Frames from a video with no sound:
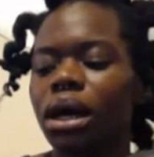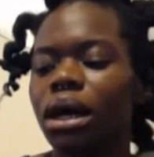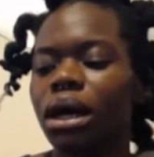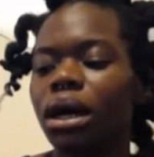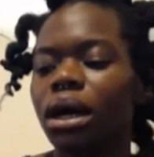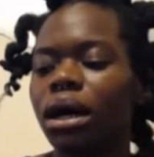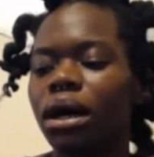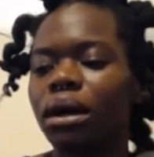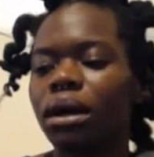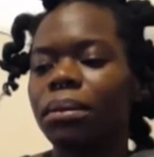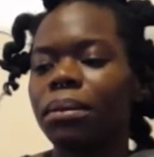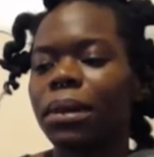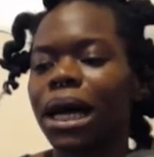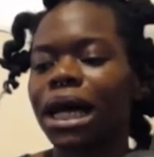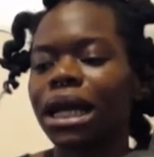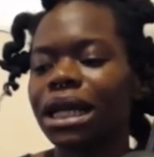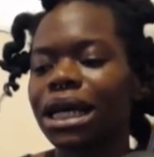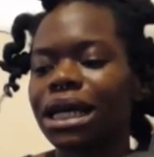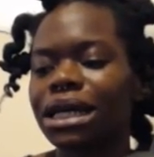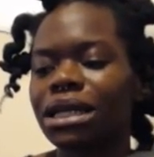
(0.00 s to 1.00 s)
Um,
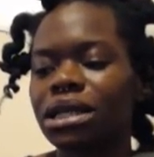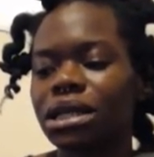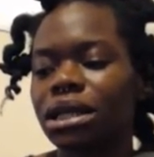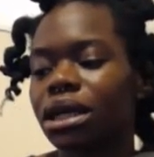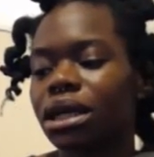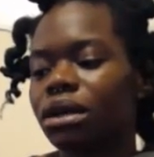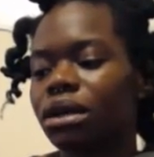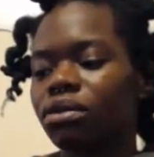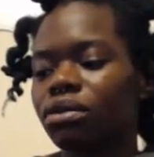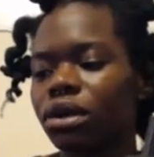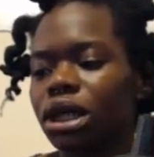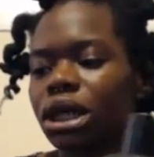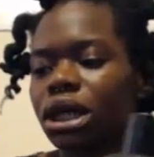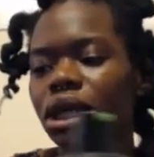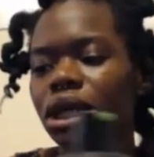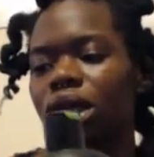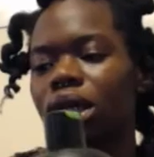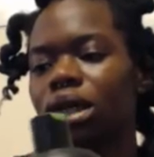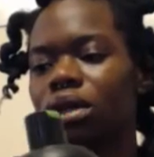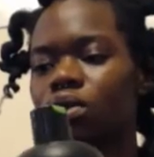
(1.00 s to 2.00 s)
and that's it
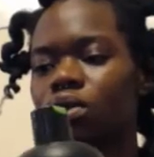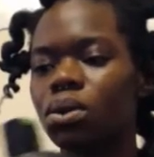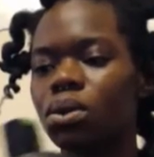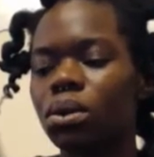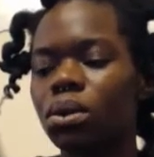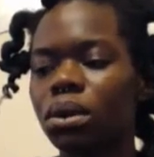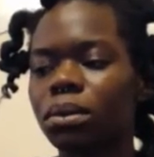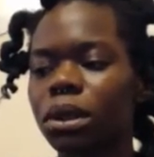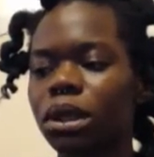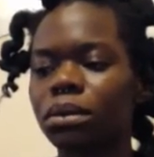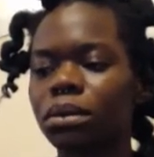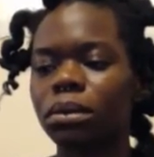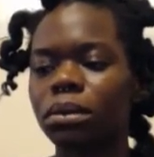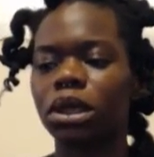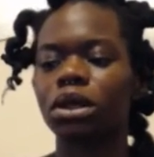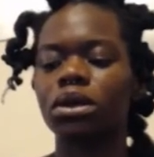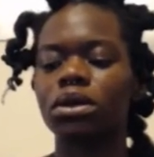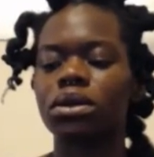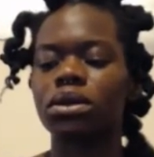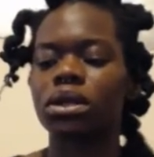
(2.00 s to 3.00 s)
really, that's all I'm going to be
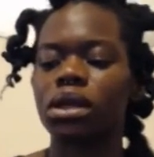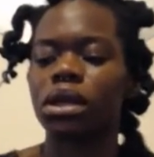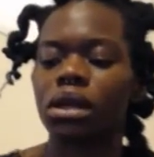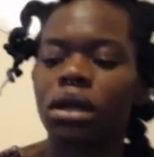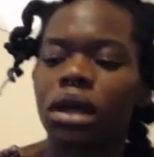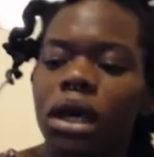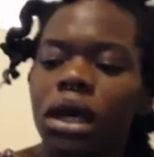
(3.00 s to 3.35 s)
using.